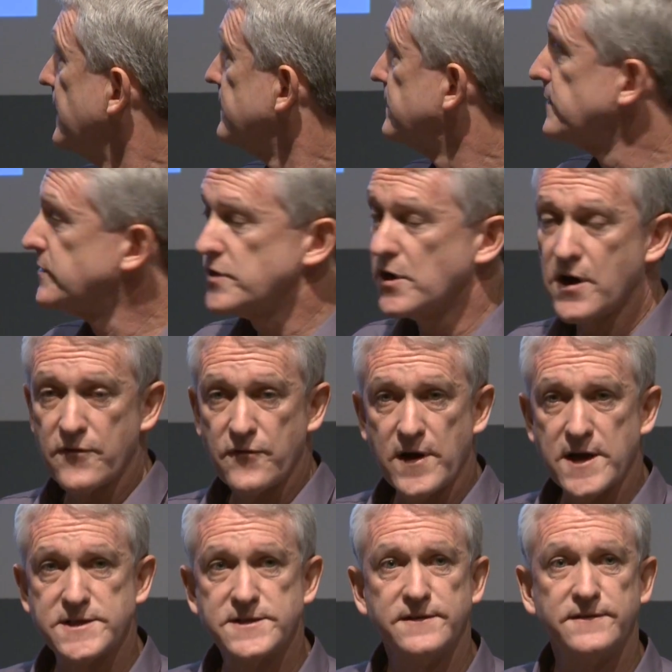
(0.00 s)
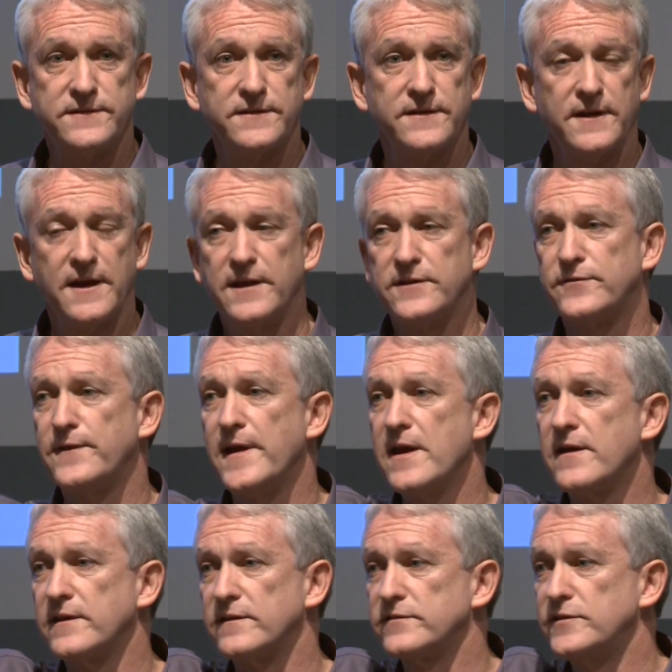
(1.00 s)
is the giant rush has
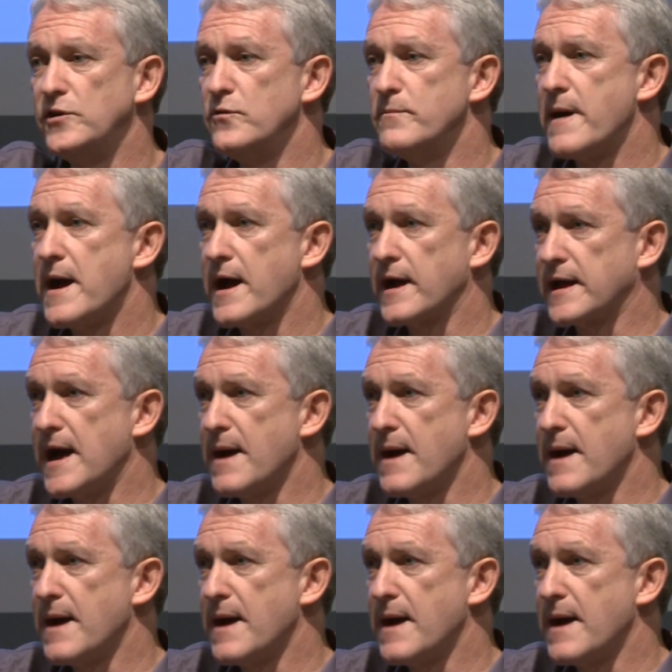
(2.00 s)
found its new mark